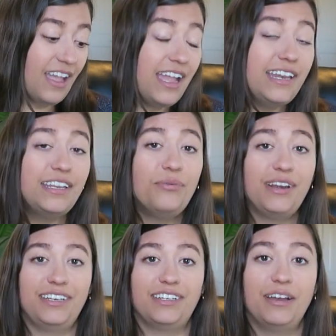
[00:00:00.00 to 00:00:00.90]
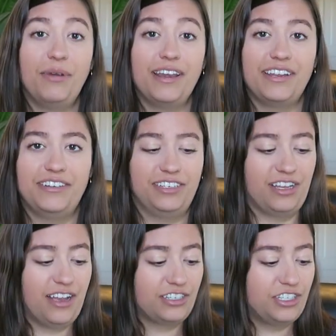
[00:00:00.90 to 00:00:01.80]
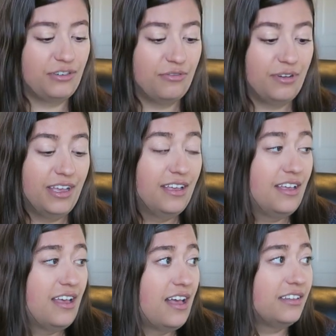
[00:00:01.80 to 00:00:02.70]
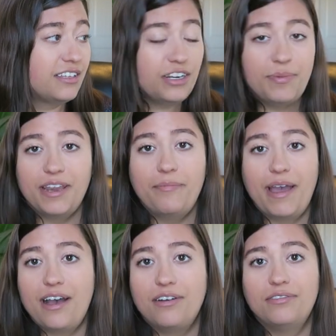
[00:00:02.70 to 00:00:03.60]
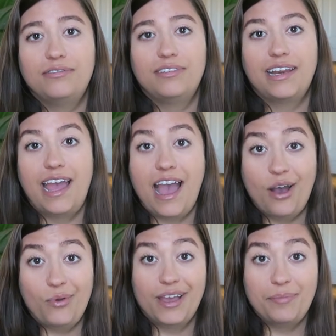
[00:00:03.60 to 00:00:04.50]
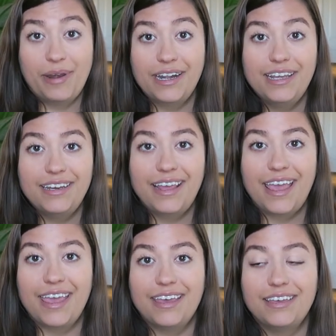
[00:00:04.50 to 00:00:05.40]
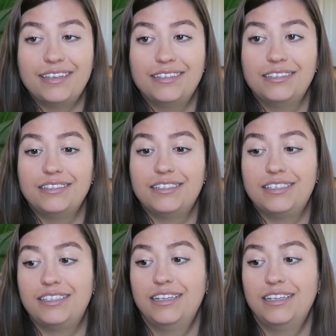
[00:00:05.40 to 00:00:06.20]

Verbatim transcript: I did want to come on here and talk to you a little bit about how we got pregnant and